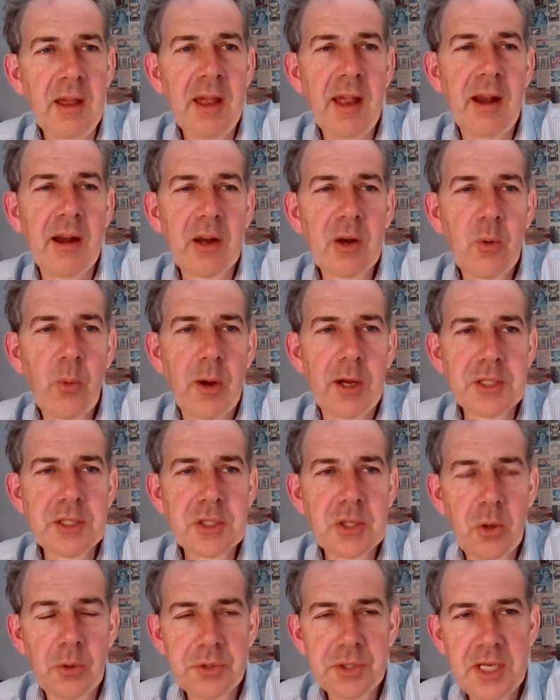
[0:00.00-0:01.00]
It requires
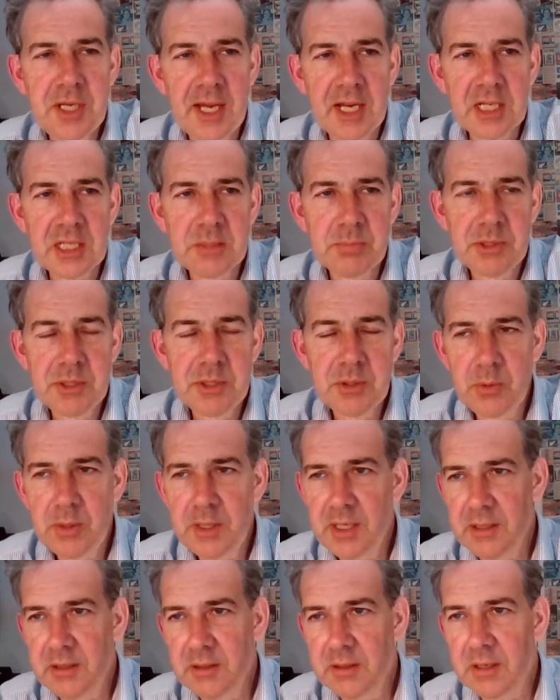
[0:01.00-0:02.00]
contacts
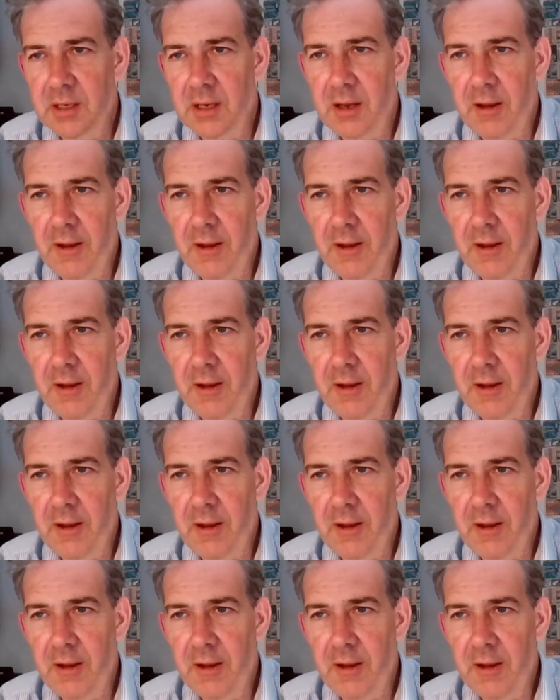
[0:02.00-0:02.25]
between